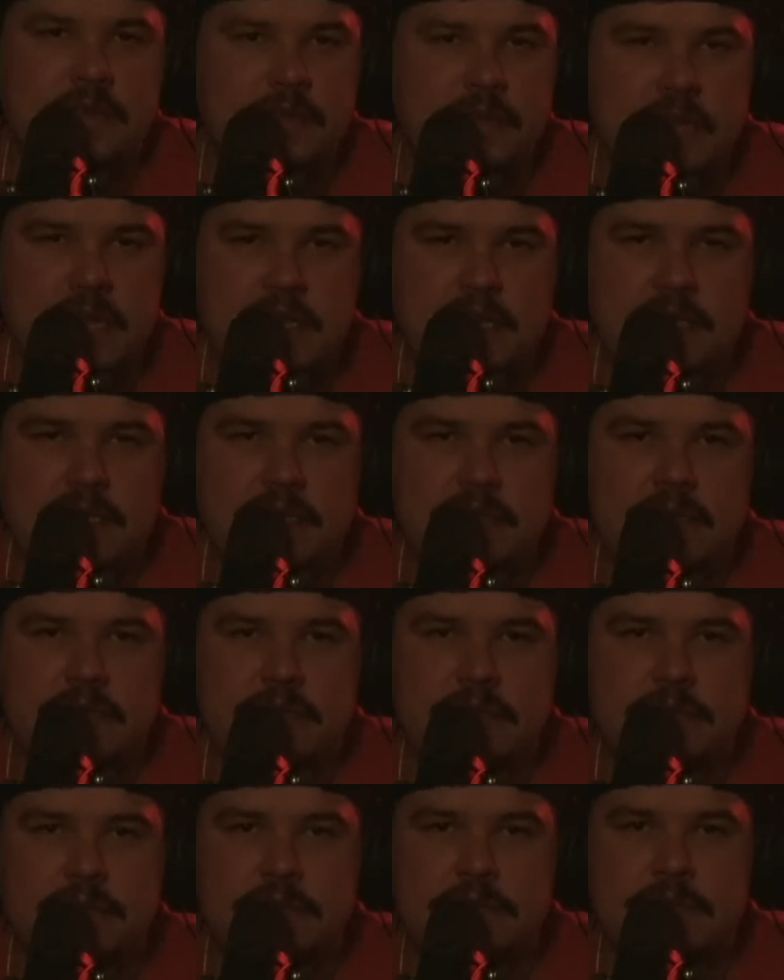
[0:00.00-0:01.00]
naked,
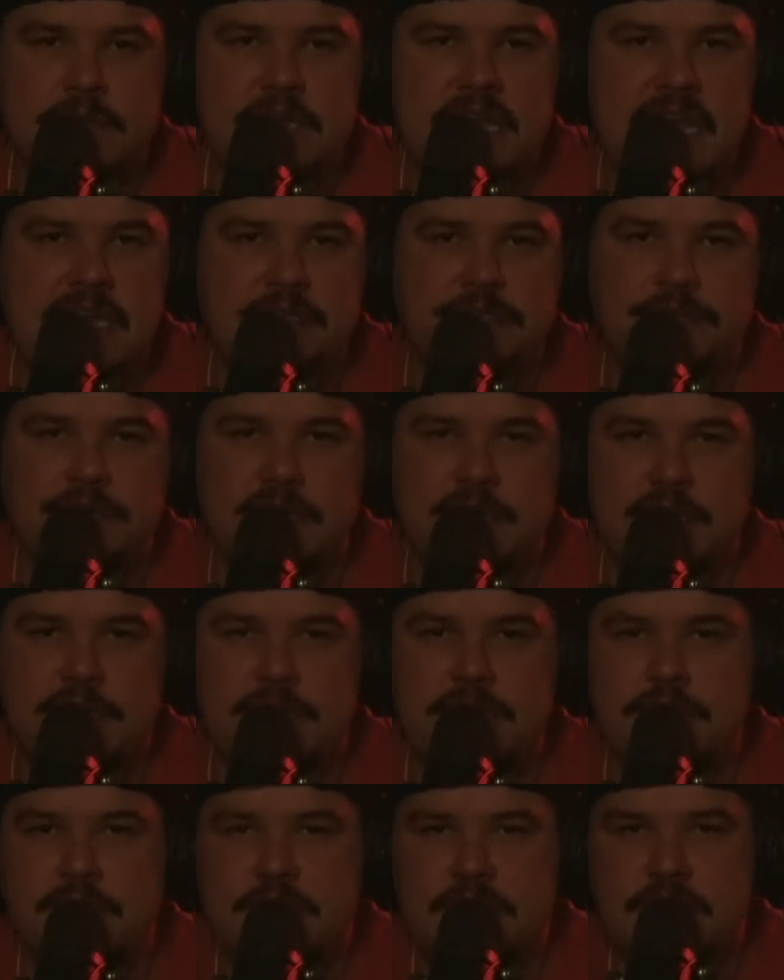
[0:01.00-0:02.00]

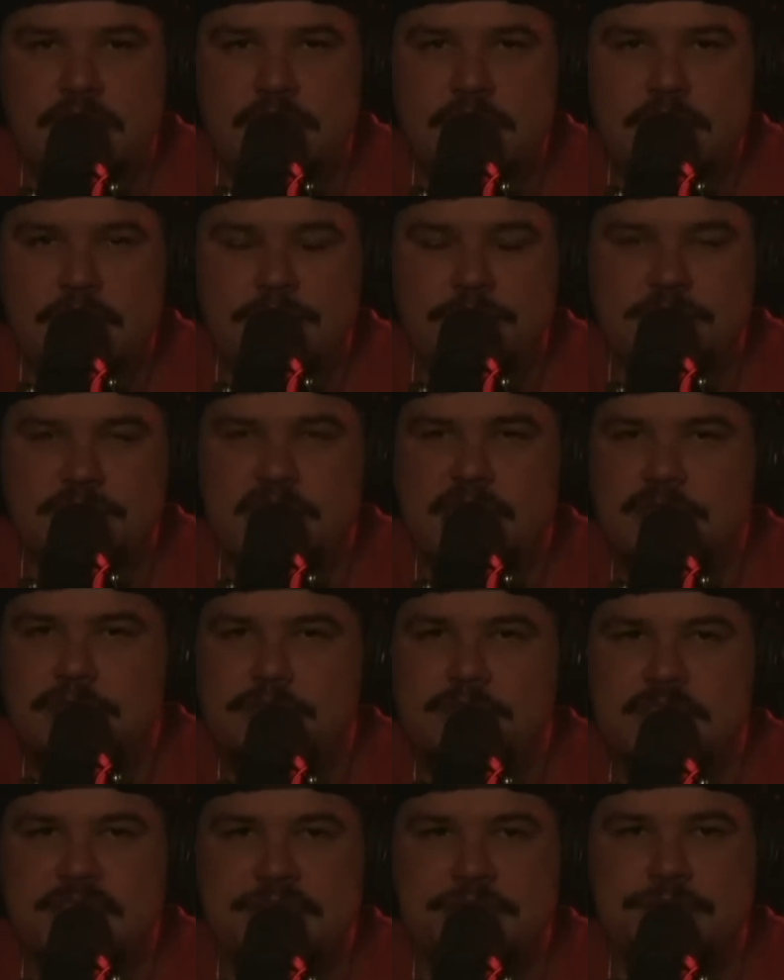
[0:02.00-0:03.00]
castrated, with
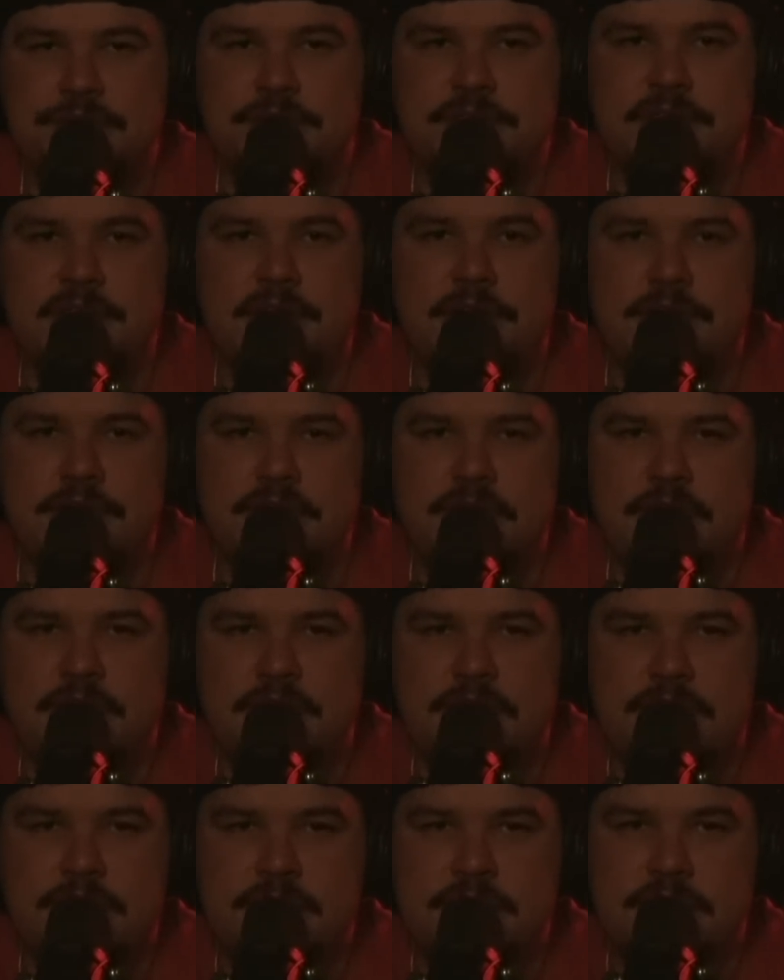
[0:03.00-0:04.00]
signs of sexual assault,
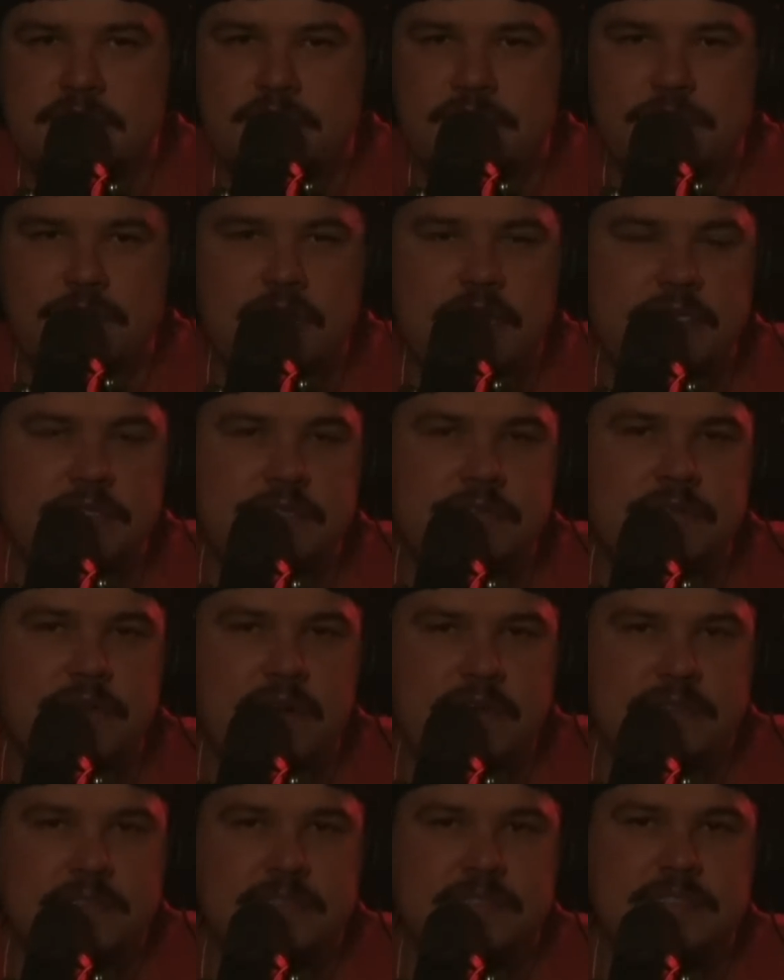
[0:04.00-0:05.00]
several cuts
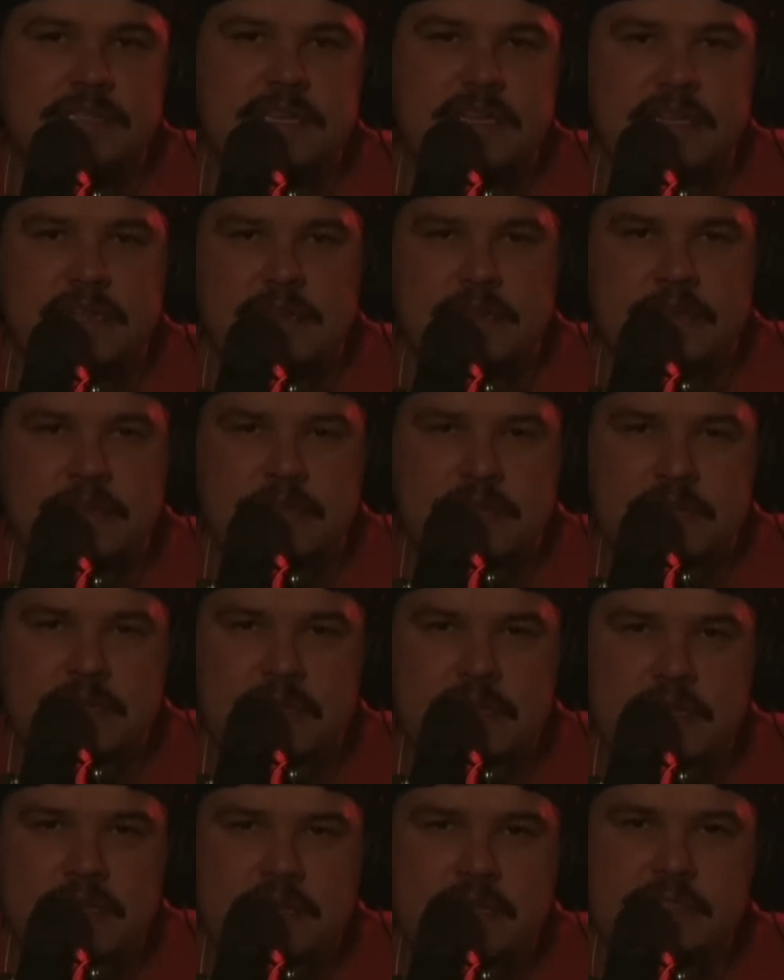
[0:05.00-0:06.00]
across his skin,
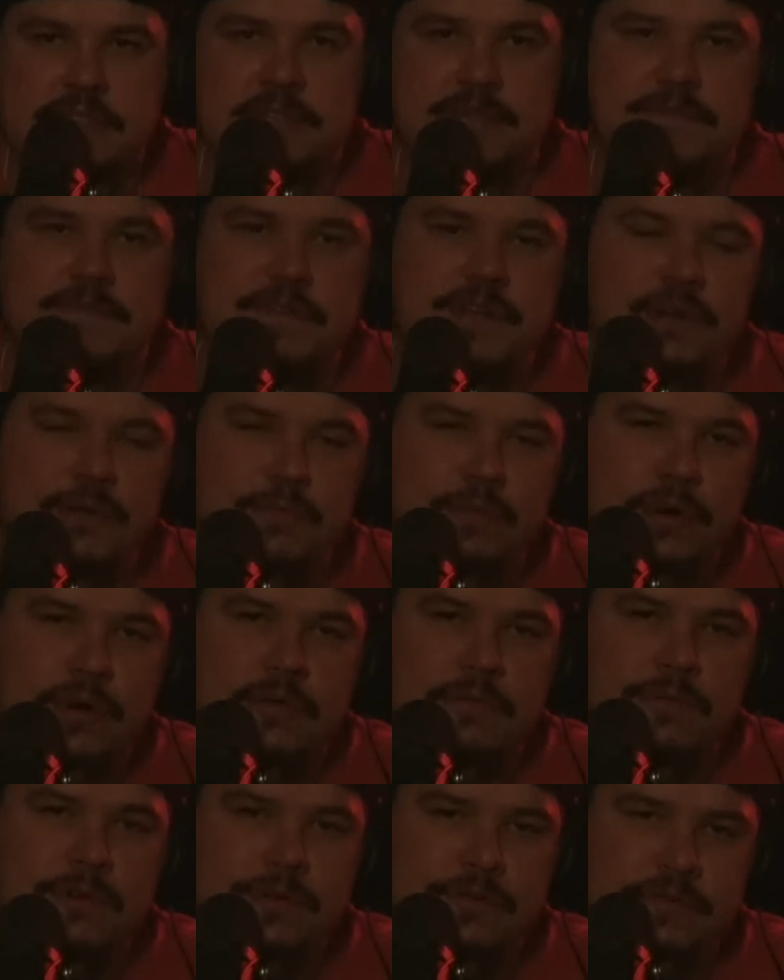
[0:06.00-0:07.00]
and severe
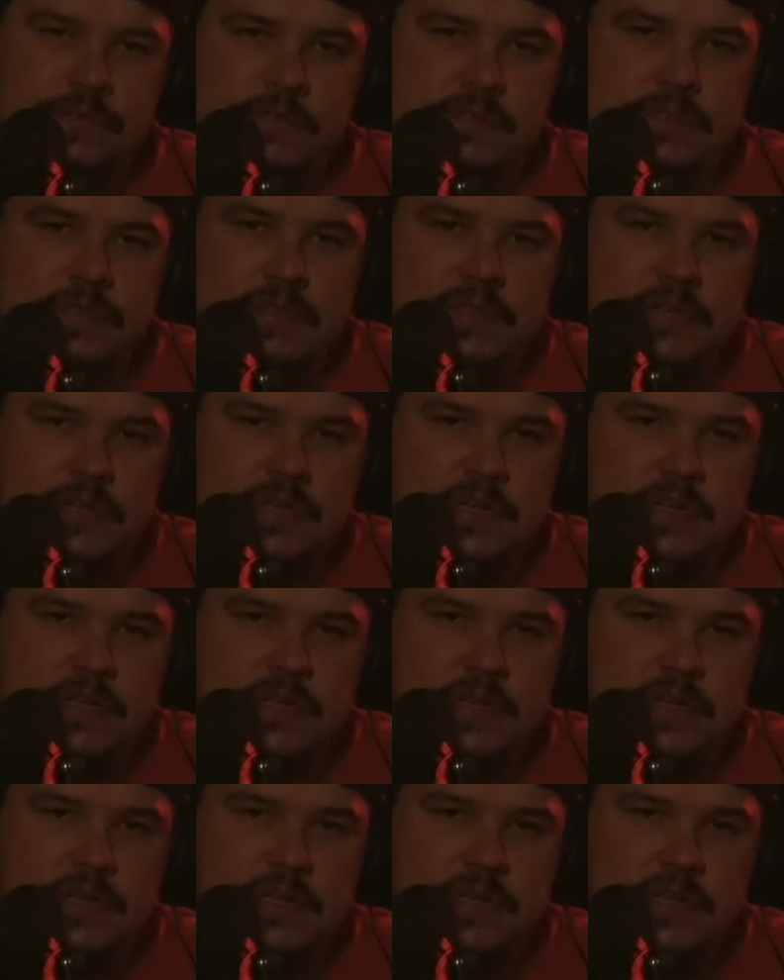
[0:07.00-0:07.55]
burn wounds.